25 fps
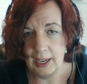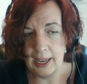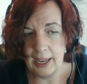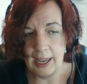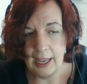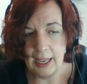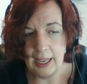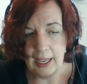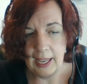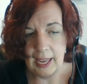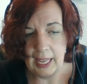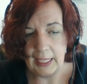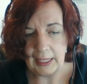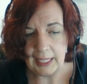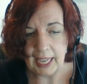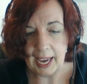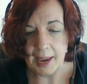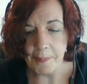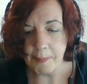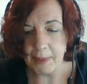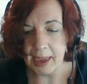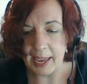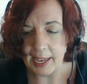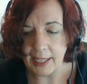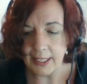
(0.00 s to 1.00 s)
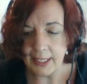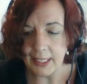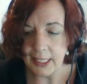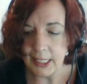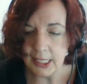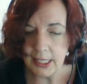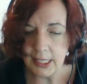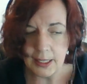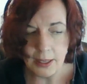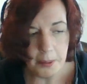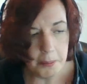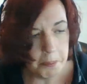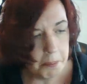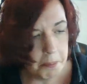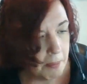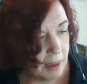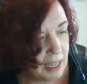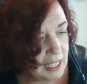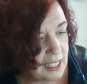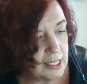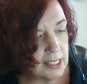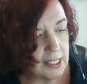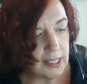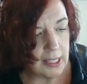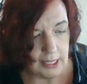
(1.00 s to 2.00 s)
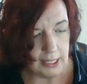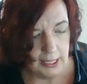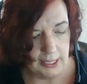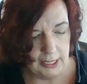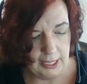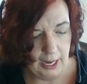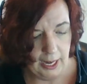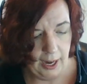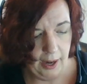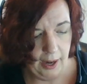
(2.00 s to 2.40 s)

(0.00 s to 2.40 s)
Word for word: and that makes makes the stuff